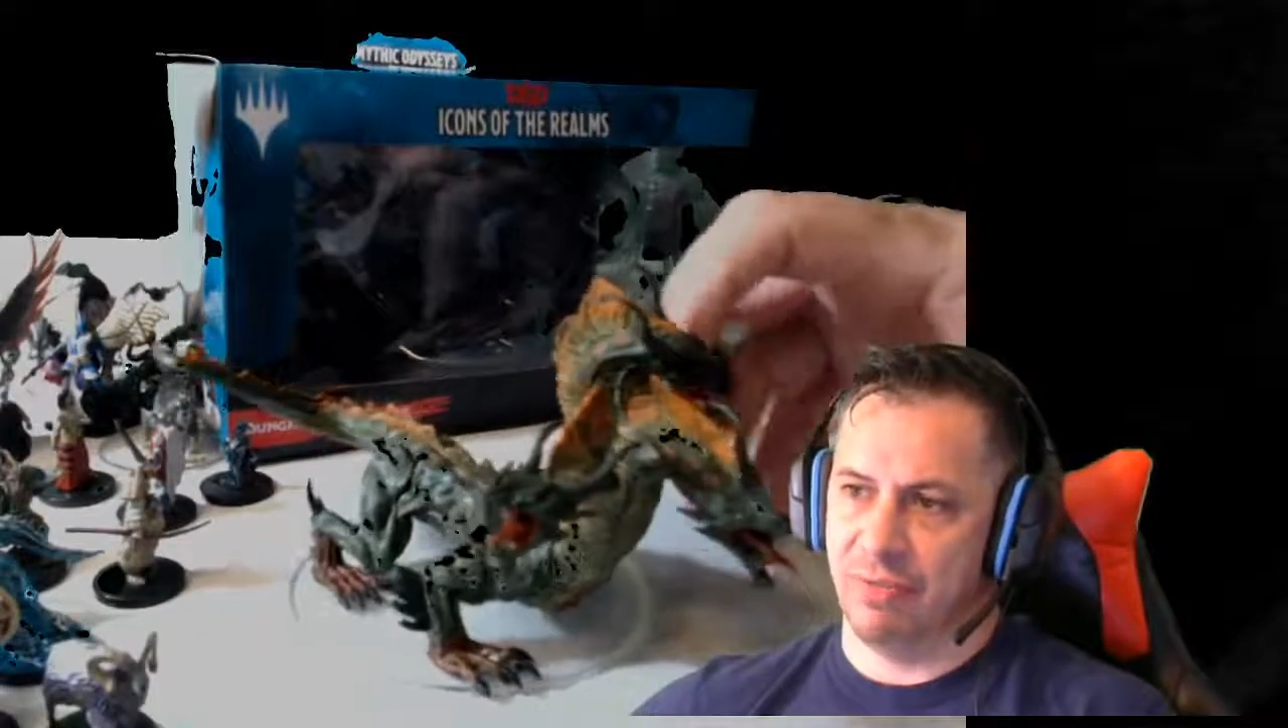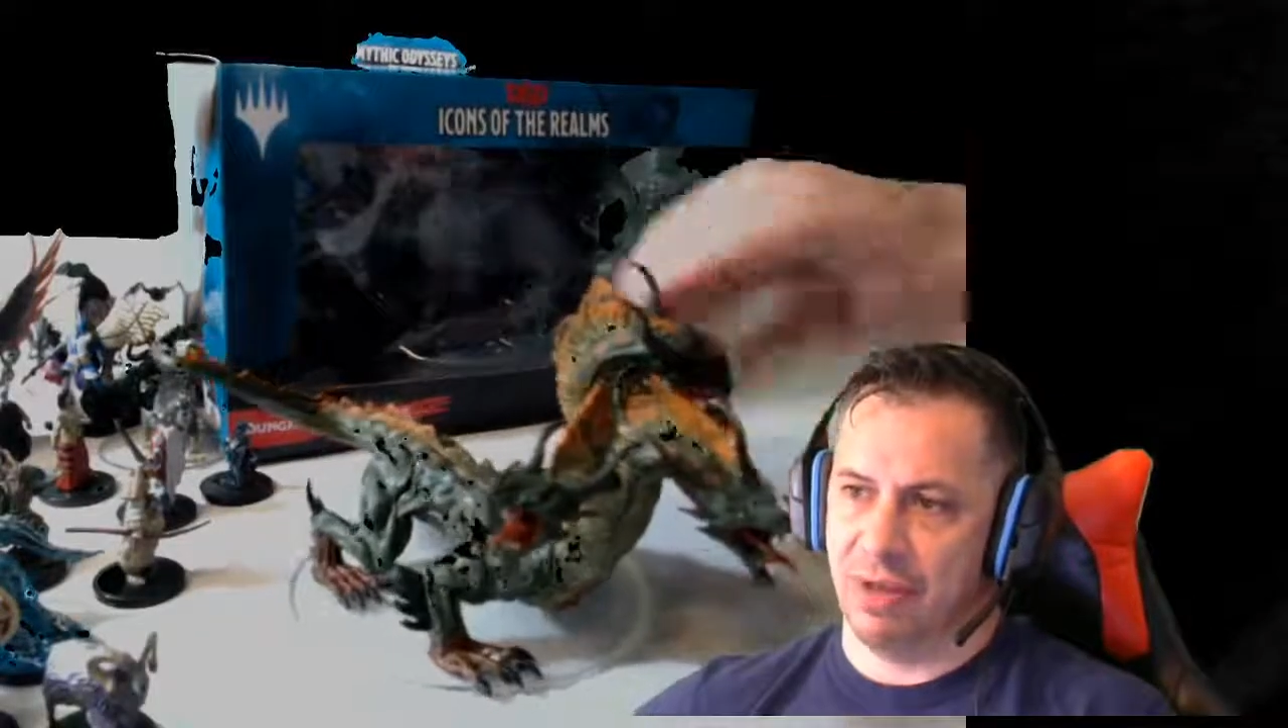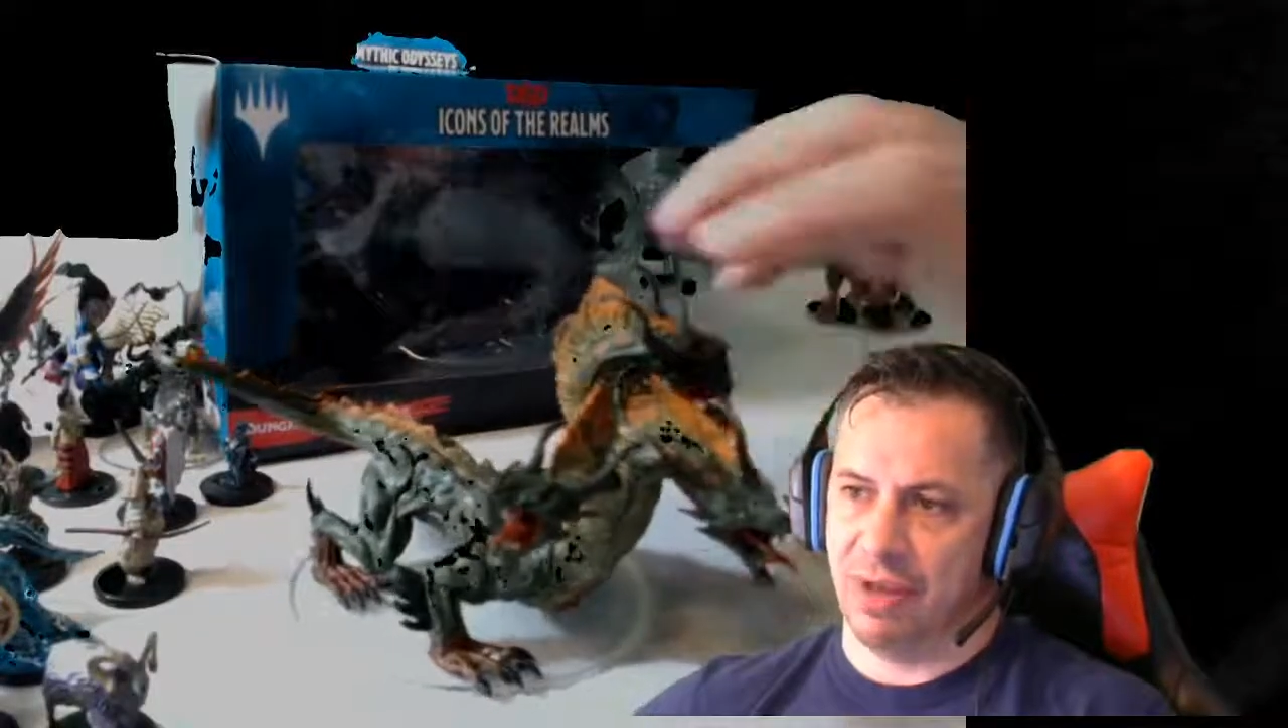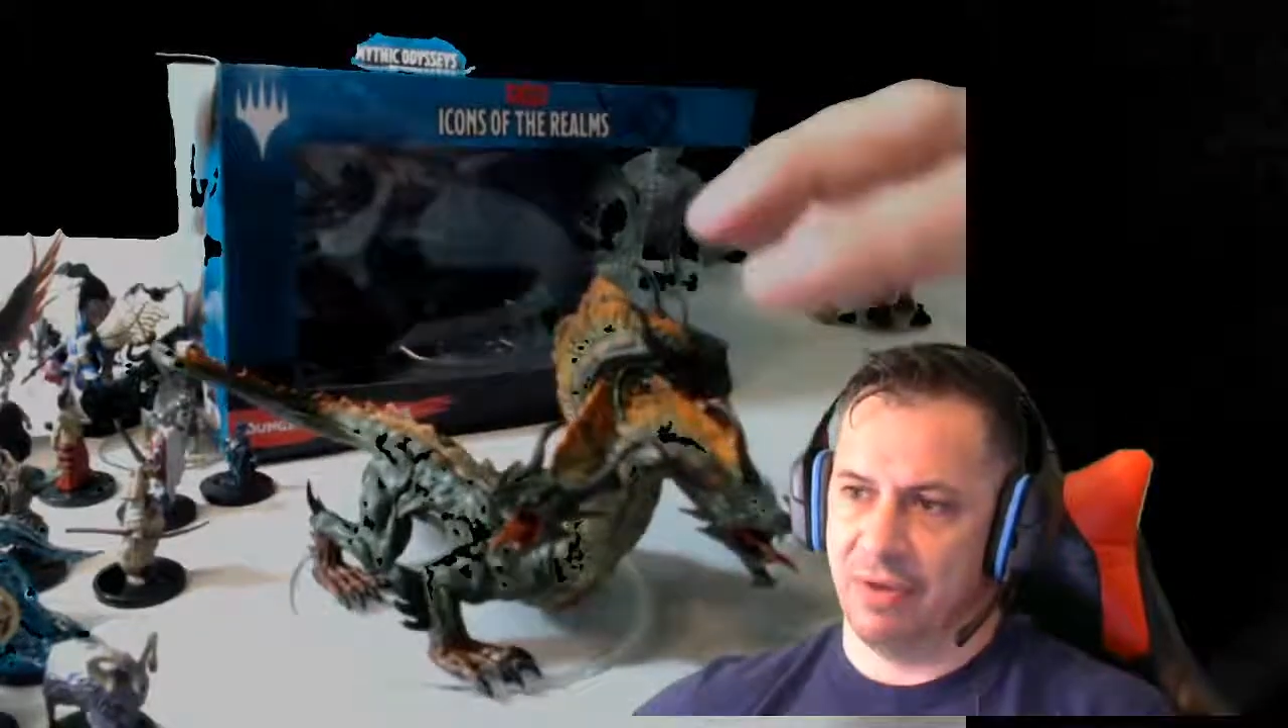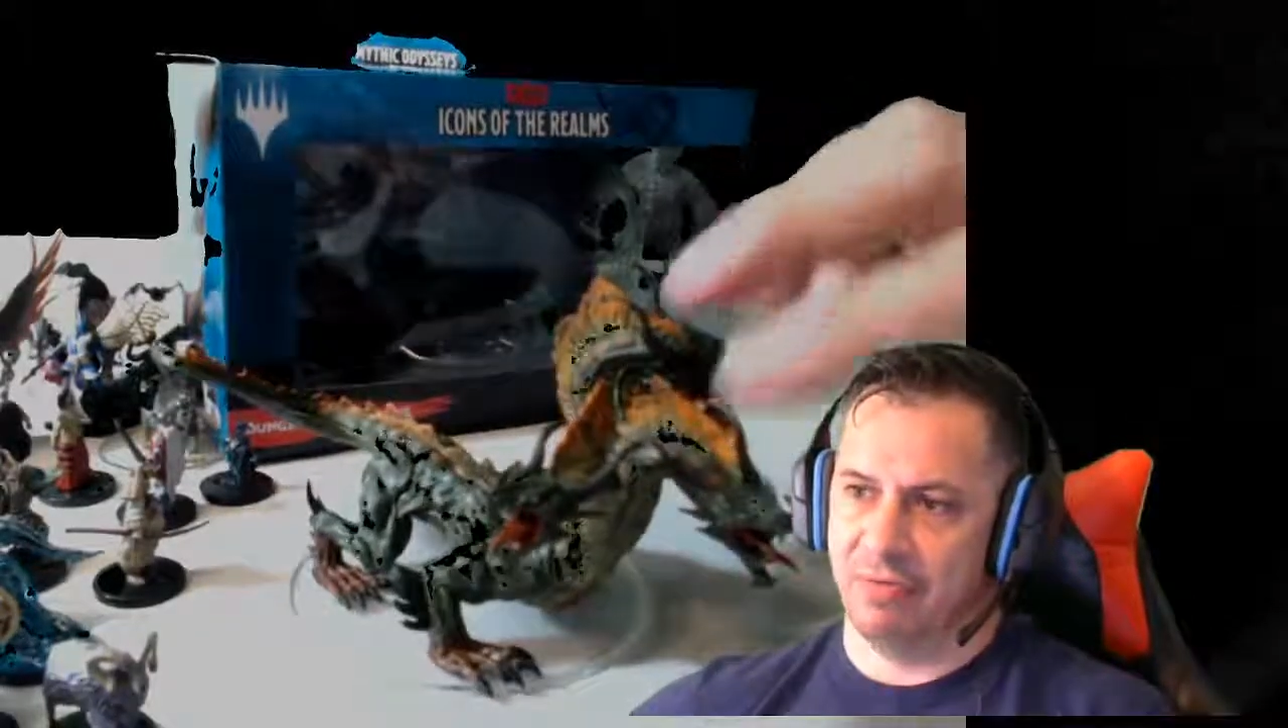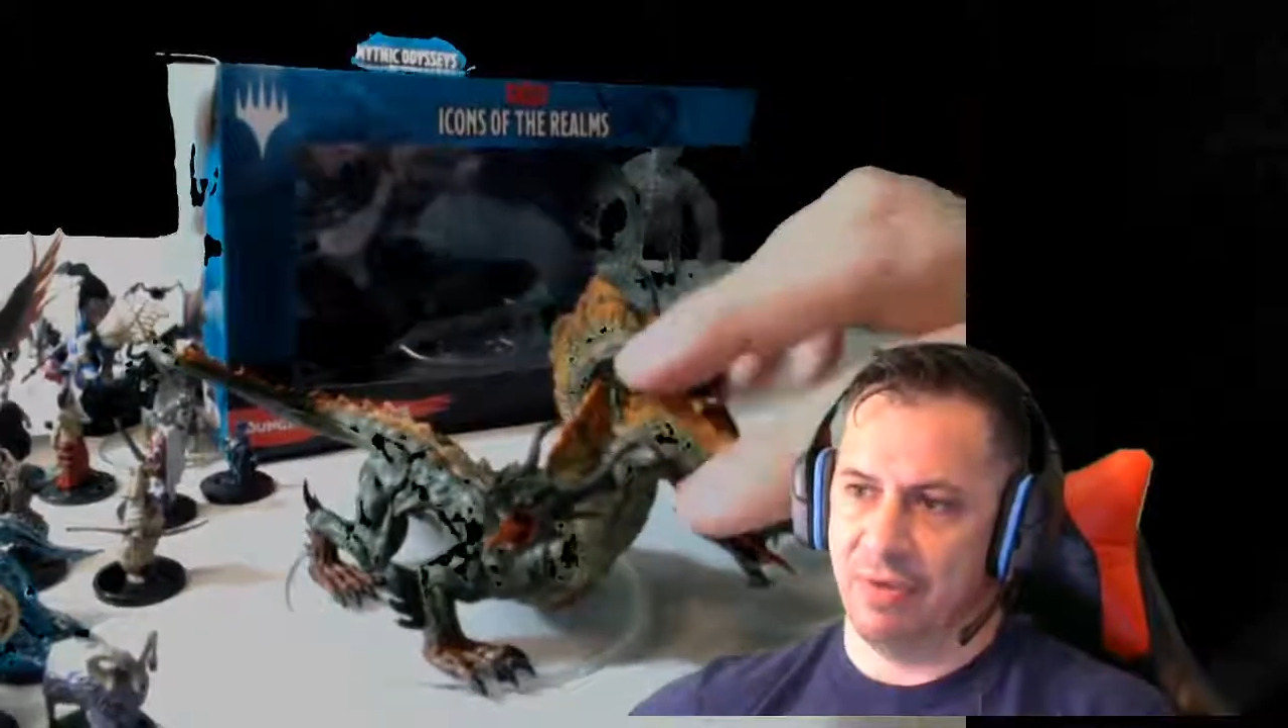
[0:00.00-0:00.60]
off.